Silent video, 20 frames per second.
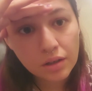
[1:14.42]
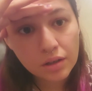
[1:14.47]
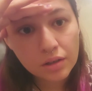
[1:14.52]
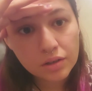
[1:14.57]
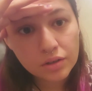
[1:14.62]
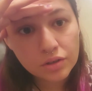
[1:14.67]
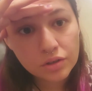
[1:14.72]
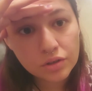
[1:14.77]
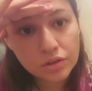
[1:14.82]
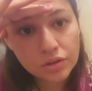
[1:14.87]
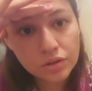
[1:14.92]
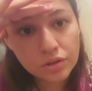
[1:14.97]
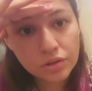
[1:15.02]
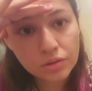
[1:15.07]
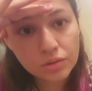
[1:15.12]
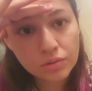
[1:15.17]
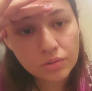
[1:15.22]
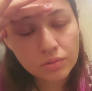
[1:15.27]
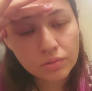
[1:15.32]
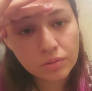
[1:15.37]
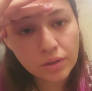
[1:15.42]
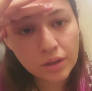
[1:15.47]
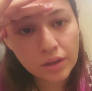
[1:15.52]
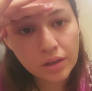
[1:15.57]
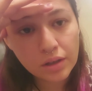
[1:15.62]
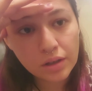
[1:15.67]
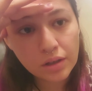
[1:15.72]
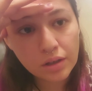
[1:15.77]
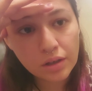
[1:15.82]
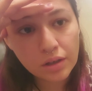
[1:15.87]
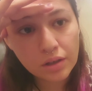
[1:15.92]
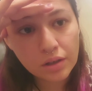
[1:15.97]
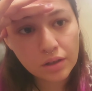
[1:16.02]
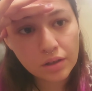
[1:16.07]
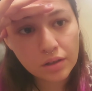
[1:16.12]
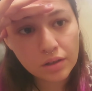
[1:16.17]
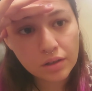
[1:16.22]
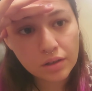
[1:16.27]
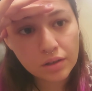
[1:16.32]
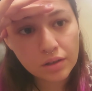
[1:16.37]
So we, uh,
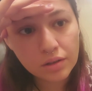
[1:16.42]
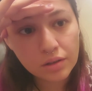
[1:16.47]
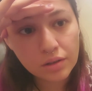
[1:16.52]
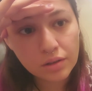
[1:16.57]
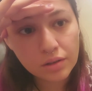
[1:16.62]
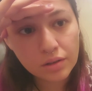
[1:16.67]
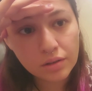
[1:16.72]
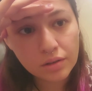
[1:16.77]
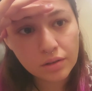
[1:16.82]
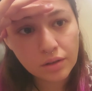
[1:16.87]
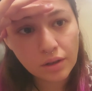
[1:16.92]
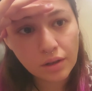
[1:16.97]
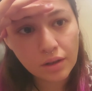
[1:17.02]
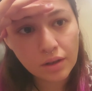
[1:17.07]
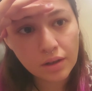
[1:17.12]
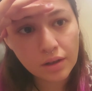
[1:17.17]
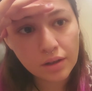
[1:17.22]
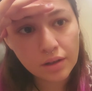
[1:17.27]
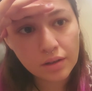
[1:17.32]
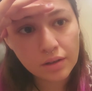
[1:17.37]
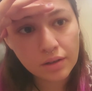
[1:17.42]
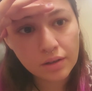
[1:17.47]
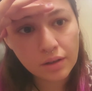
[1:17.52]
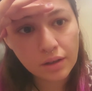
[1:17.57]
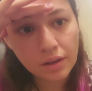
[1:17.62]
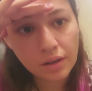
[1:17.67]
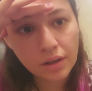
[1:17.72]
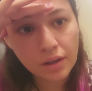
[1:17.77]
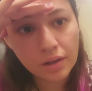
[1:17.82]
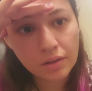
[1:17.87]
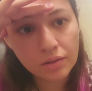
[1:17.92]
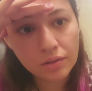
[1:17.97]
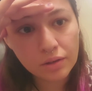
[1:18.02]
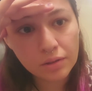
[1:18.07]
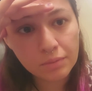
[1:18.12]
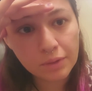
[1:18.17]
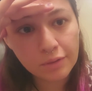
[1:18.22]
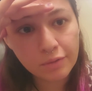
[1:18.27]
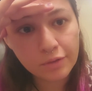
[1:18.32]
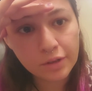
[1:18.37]
I I got a hold
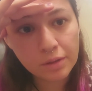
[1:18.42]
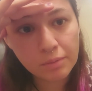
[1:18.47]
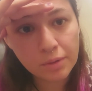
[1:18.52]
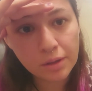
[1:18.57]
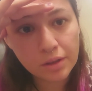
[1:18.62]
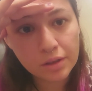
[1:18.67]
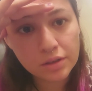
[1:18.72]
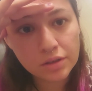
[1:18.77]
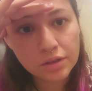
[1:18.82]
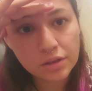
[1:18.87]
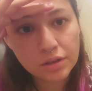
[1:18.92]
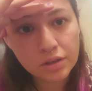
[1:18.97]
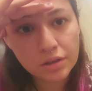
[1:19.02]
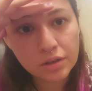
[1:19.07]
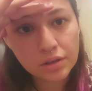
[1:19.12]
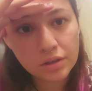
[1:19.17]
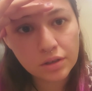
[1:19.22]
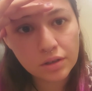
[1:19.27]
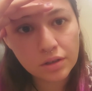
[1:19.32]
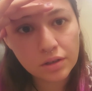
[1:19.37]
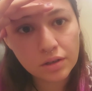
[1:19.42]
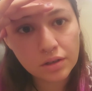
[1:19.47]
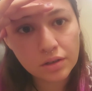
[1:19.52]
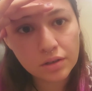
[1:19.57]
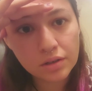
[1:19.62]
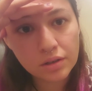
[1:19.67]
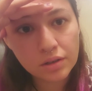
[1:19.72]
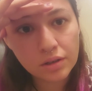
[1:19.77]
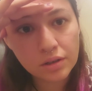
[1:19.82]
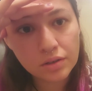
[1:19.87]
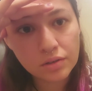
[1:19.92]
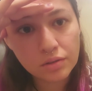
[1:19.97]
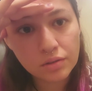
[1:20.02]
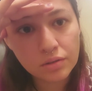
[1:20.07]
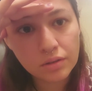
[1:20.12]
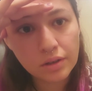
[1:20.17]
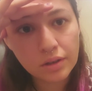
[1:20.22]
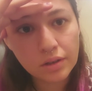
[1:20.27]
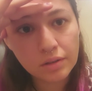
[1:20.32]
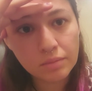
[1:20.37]
of my fleet manager uh, and I
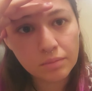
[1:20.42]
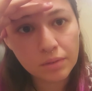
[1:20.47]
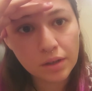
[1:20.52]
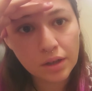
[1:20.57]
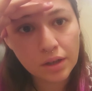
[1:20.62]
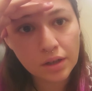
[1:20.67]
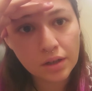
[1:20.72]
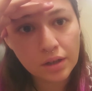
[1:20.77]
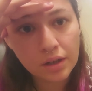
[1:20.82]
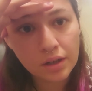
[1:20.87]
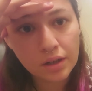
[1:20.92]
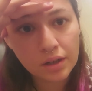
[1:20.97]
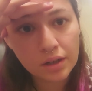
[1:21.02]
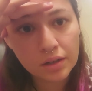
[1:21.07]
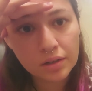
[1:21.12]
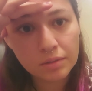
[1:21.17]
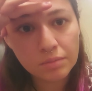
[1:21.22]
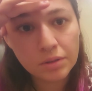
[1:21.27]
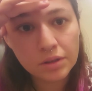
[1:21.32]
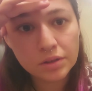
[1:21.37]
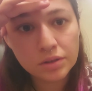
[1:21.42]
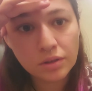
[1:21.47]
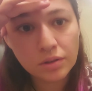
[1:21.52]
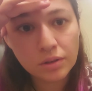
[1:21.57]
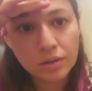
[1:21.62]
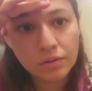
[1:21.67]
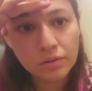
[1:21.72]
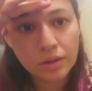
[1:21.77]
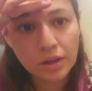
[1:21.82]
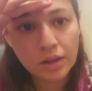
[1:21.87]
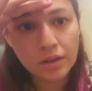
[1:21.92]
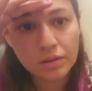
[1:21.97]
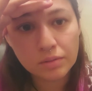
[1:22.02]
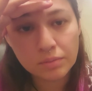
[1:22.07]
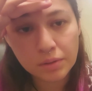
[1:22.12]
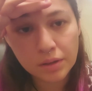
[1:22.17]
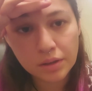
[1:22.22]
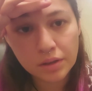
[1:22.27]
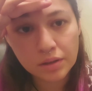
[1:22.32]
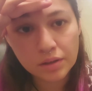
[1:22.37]
told him that I need to be solo now
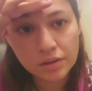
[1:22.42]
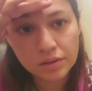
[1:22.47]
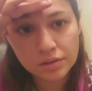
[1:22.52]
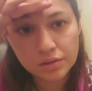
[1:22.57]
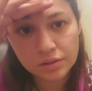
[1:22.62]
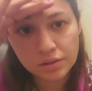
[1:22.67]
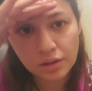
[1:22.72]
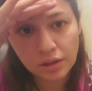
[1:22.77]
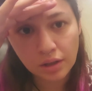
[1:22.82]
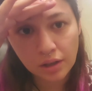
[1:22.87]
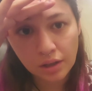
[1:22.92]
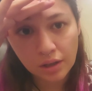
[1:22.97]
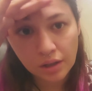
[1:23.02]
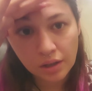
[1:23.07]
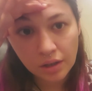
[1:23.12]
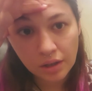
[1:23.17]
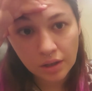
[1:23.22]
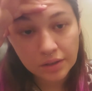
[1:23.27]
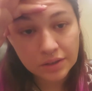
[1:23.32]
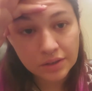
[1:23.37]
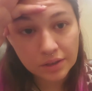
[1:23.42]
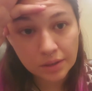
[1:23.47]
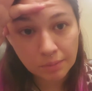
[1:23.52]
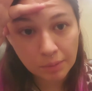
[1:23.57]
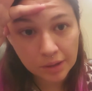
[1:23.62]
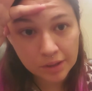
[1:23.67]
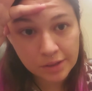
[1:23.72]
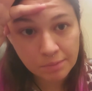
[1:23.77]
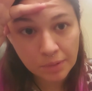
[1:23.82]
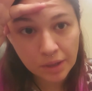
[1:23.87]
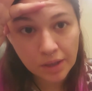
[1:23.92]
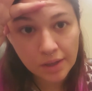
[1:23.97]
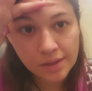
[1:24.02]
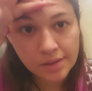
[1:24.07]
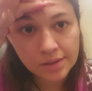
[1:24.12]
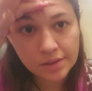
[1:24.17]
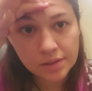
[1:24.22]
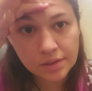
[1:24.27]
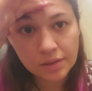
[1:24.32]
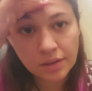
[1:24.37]
because I just need my
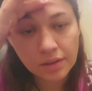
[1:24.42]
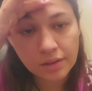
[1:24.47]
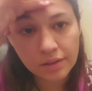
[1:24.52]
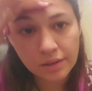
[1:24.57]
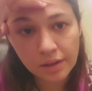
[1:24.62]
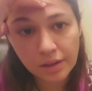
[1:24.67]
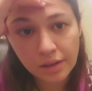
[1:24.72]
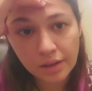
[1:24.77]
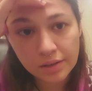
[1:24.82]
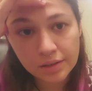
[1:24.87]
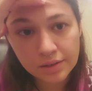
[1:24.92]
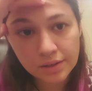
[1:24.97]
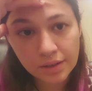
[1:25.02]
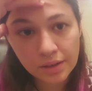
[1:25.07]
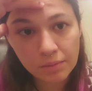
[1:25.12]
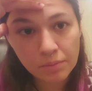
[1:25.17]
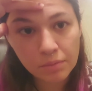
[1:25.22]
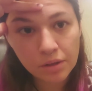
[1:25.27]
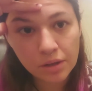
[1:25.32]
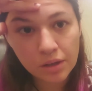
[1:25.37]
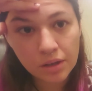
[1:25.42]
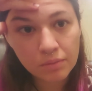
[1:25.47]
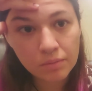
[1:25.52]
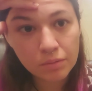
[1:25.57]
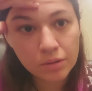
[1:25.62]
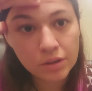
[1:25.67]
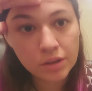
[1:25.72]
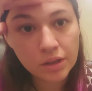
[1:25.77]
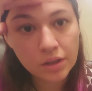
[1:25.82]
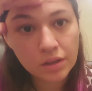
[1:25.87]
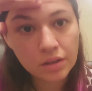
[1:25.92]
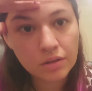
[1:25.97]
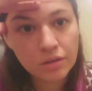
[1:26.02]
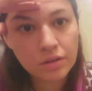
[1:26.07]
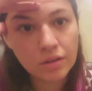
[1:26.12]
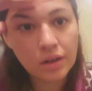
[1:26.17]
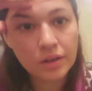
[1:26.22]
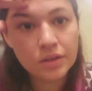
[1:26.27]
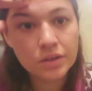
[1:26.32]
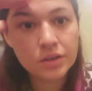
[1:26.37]
space. Nothing against anybody in
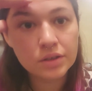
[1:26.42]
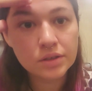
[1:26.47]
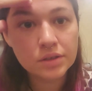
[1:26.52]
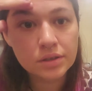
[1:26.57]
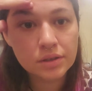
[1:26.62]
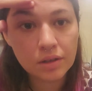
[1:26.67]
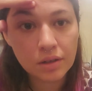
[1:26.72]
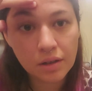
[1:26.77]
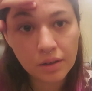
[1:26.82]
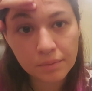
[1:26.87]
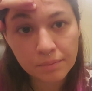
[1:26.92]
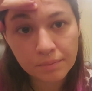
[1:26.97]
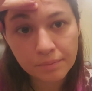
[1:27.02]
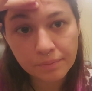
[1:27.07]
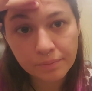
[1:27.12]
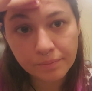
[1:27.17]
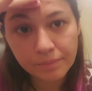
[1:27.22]
particular. I just um,